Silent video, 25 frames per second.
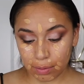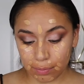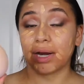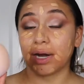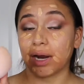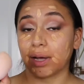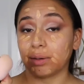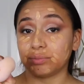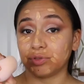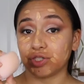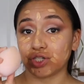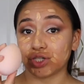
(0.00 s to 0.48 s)
and
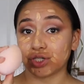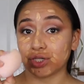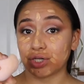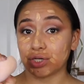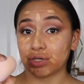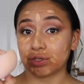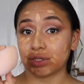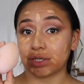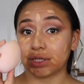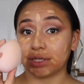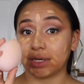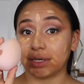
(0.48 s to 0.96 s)
I'm just
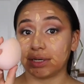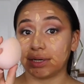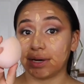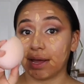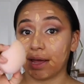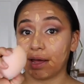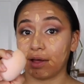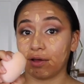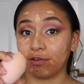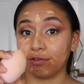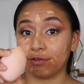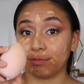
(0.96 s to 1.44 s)
using an
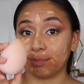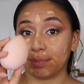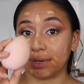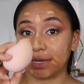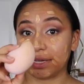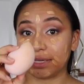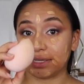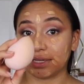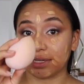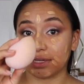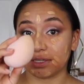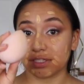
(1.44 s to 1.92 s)
L
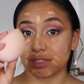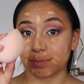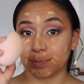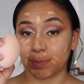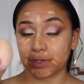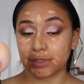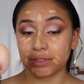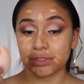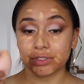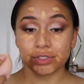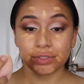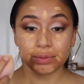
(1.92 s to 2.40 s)
blending
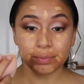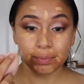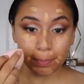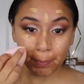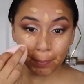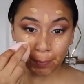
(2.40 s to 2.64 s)
sponge.